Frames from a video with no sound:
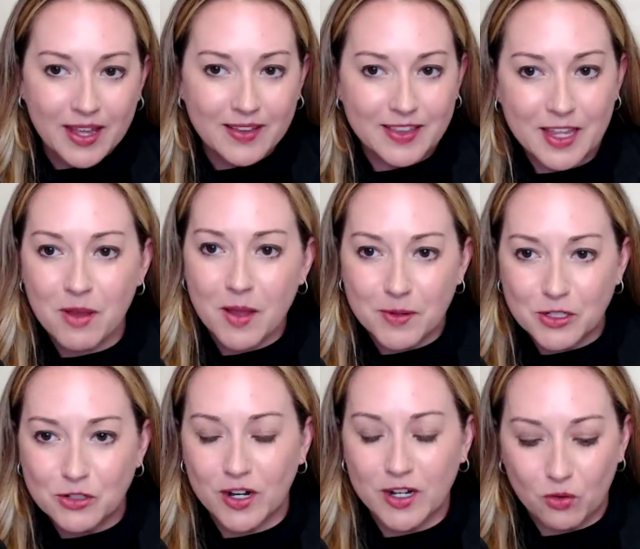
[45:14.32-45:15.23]
They might be
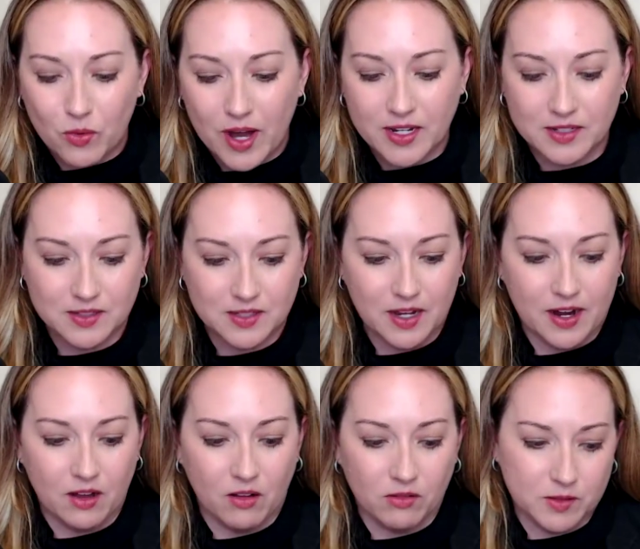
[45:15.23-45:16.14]
trying to
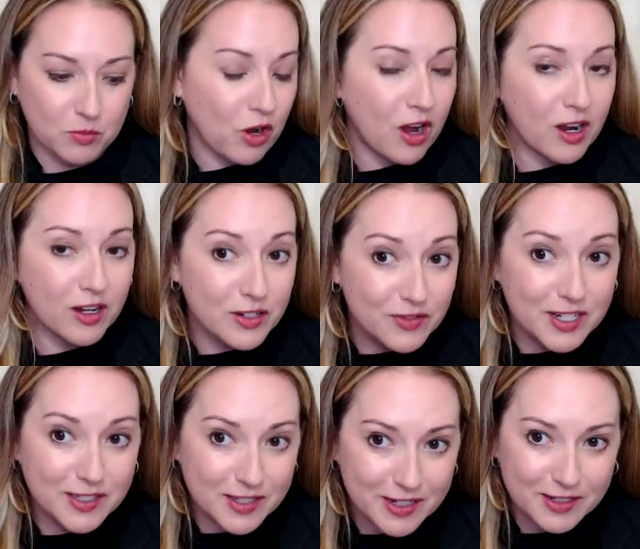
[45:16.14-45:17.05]
reconcile some cognitive
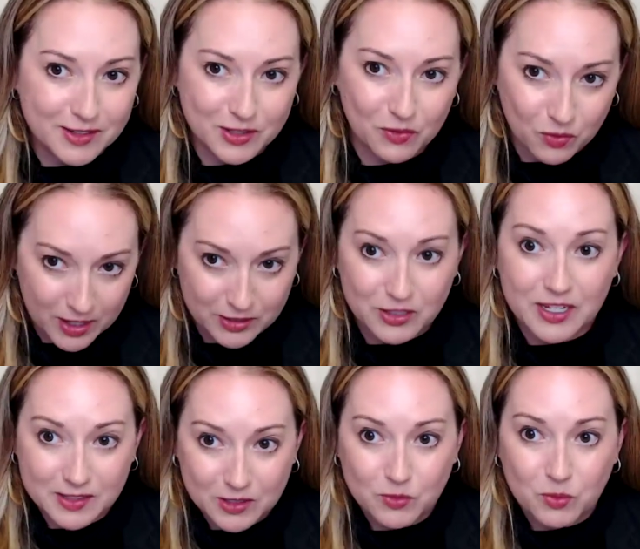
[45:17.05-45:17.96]
dissonance of like,
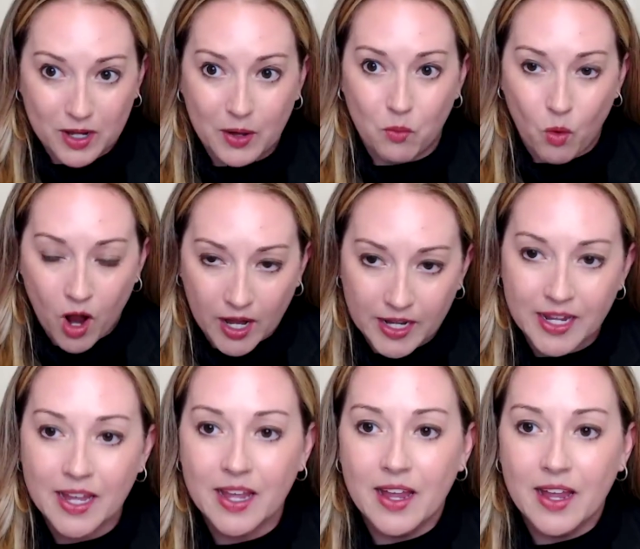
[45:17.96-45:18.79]
is this what I want?